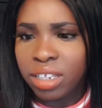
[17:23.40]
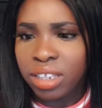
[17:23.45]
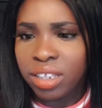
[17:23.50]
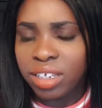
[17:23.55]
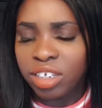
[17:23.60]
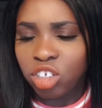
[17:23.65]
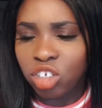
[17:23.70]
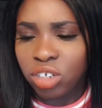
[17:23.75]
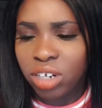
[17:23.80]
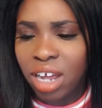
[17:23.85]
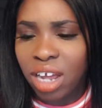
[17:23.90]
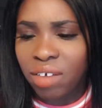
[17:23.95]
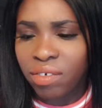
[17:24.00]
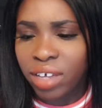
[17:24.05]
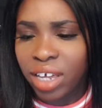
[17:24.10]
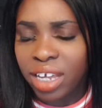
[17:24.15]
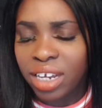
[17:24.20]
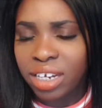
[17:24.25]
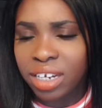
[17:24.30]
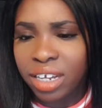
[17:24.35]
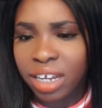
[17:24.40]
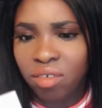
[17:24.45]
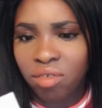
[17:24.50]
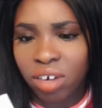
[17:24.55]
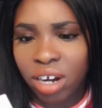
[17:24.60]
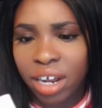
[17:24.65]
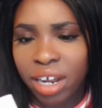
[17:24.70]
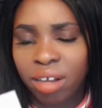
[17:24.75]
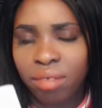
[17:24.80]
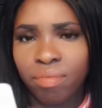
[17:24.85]
this should have an end date,
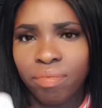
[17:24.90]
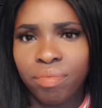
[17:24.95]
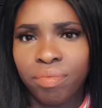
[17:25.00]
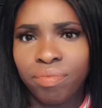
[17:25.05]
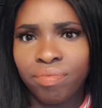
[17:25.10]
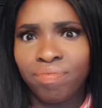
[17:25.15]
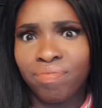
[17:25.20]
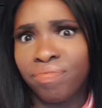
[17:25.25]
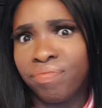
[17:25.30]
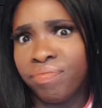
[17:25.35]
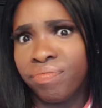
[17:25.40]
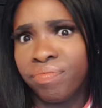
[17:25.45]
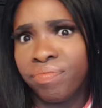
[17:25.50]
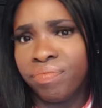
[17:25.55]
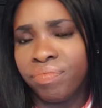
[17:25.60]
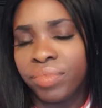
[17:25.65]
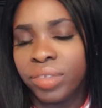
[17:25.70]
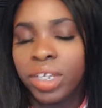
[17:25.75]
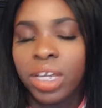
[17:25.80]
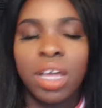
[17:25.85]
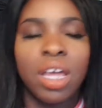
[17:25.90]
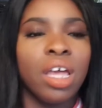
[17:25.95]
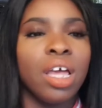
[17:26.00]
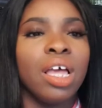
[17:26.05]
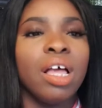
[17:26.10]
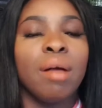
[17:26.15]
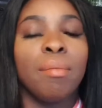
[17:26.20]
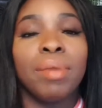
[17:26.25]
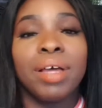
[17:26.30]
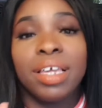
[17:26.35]
right? Mm.
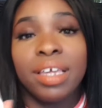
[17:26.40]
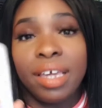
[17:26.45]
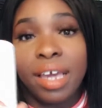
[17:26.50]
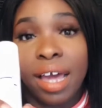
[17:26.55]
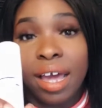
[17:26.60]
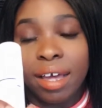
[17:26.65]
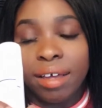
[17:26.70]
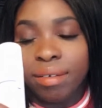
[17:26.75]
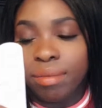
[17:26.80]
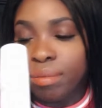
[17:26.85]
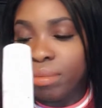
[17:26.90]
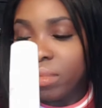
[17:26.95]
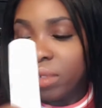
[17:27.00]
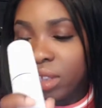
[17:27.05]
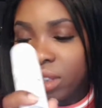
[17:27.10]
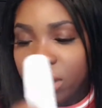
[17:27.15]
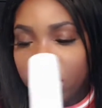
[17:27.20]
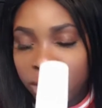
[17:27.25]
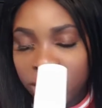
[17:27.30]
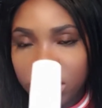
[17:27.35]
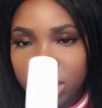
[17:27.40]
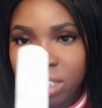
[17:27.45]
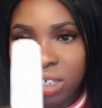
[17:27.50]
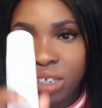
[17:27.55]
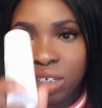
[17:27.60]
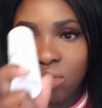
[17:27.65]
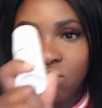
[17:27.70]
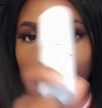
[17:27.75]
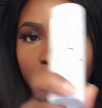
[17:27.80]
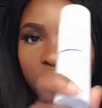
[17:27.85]
But yeah, this
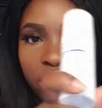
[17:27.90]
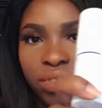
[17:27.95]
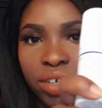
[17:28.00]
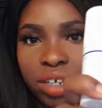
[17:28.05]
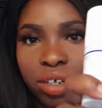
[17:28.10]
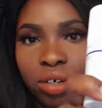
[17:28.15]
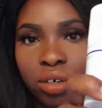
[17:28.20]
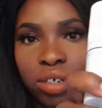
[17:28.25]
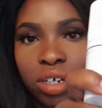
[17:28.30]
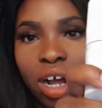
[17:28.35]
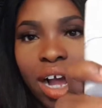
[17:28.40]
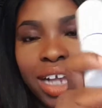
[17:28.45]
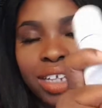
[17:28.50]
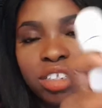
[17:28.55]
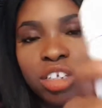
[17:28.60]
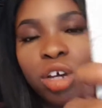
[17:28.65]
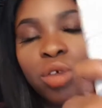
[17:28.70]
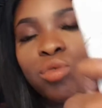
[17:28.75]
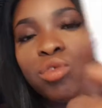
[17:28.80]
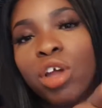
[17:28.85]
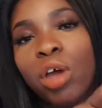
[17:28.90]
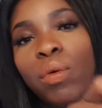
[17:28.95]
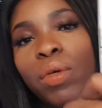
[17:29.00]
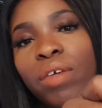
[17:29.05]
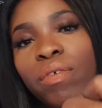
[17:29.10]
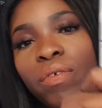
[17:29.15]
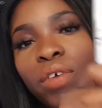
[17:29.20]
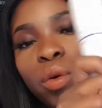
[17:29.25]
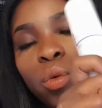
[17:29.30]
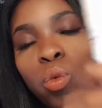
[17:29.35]
is really, really good. I don't know
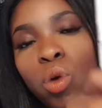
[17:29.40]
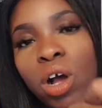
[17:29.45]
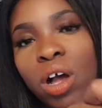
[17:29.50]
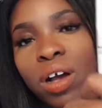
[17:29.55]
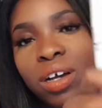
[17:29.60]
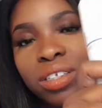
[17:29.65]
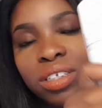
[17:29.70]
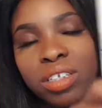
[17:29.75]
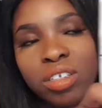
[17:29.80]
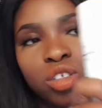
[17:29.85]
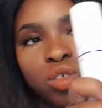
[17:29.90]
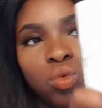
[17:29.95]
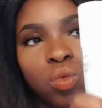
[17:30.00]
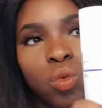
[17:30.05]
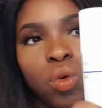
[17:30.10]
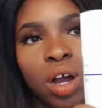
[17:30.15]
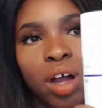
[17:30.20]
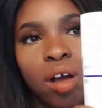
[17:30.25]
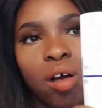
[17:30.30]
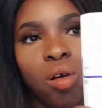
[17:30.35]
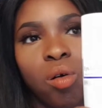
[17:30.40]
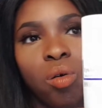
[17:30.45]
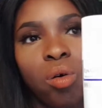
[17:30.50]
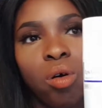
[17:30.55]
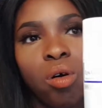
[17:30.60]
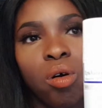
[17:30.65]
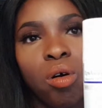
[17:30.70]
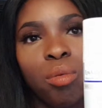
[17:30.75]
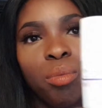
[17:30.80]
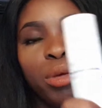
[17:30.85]
if it works as
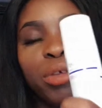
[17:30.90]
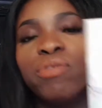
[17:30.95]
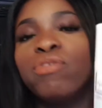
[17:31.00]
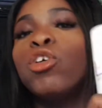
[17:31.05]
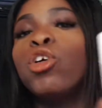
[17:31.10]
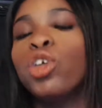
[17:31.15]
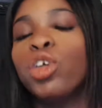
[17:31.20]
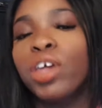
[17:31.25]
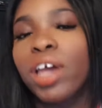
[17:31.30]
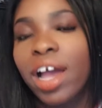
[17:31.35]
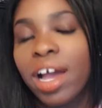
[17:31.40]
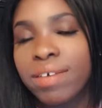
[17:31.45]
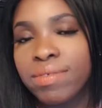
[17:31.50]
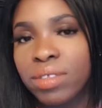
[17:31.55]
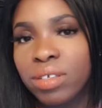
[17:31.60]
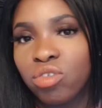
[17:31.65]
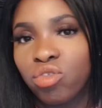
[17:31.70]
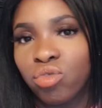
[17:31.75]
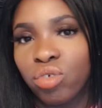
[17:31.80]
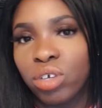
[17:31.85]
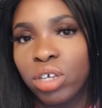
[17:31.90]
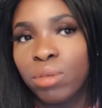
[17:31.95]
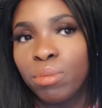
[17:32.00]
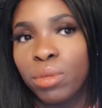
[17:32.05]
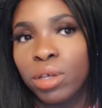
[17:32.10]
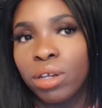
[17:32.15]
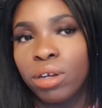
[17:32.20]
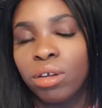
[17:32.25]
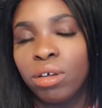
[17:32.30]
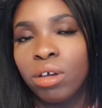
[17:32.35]
well before you have the
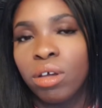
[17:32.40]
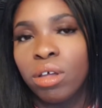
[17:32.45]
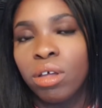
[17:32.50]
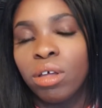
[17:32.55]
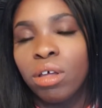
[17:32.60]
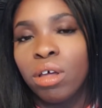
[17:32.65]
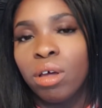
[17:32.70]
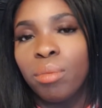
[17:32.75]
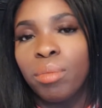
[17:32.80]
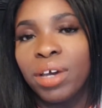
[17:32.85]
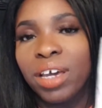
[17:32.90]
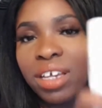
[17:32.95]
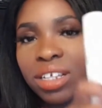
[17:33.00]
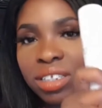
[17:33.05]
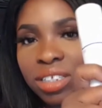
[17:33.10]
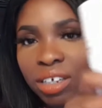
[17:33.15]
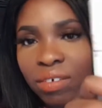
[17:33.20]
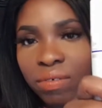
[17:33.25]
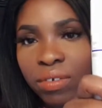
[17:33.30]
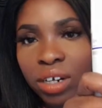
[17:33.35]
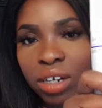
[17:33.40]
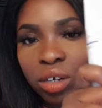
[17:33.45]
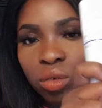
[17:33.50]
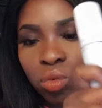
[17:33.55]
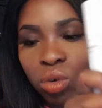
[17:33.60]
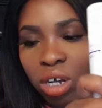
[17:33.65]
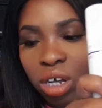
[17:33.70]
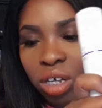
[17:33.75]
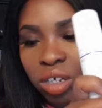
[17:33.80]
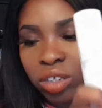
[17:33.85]
treatment, but it definitely
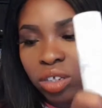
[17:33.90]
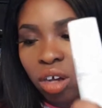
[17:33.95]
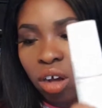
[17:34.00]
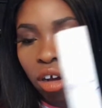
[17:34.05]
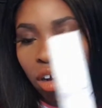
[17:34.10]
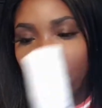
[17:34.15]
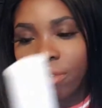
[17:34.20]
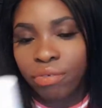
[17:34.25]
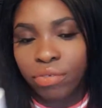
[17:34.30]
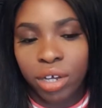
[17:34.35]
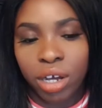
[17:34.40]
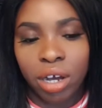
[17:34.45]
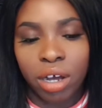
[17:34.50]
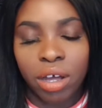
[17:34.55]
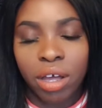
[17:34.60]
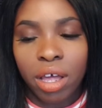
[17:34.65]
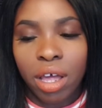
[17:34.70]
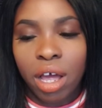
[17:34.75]
works after.